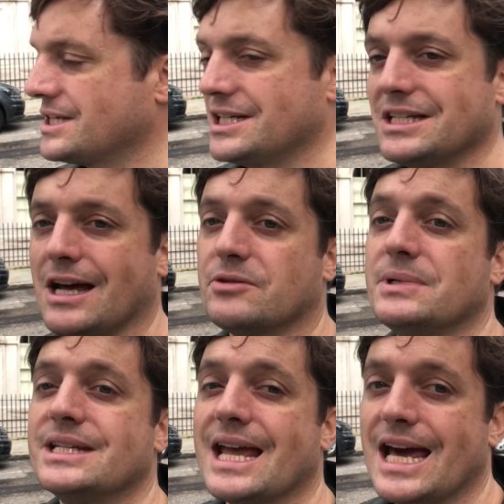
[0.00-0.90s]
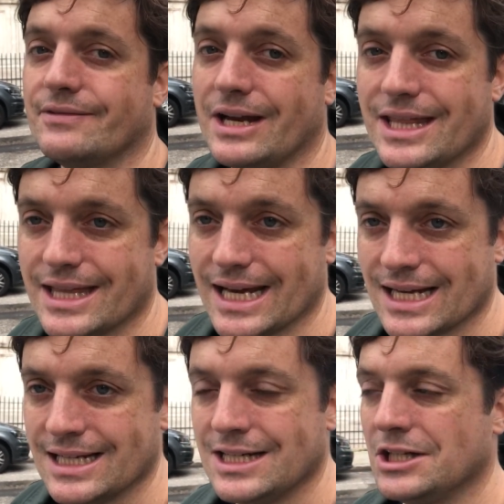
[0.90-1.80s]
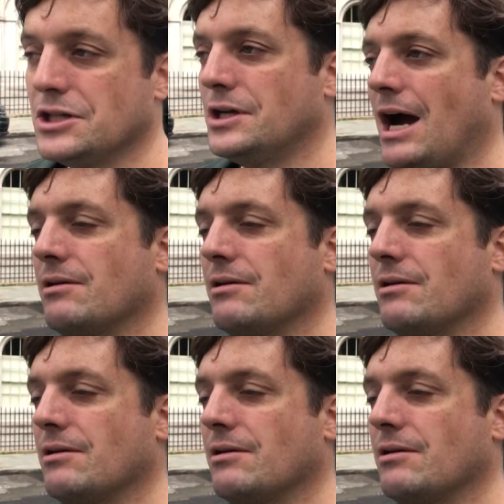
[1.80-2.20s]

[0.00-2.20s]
as in it didn't have to be scared of anything, could